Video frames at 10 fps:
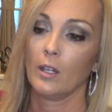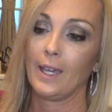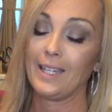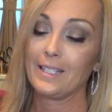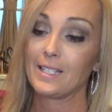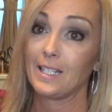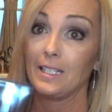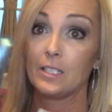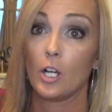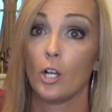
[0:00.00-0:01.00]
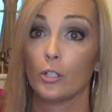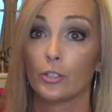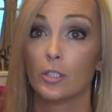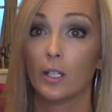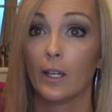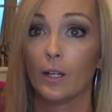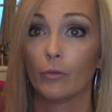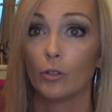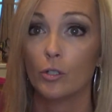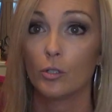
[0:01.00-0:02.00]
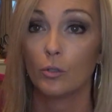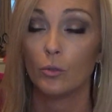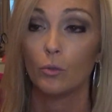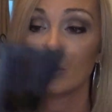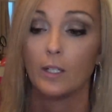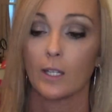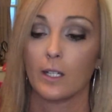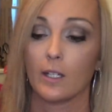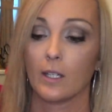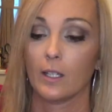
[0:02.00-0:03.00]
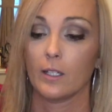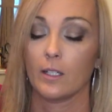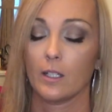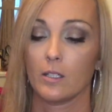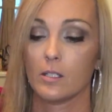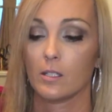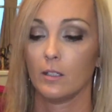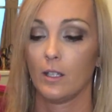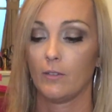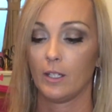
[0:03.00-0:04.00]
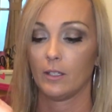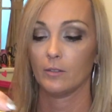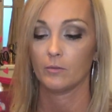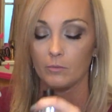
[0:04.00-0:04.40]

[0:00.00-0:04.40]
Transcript: $18 and I got it for $2.99 and I just love it.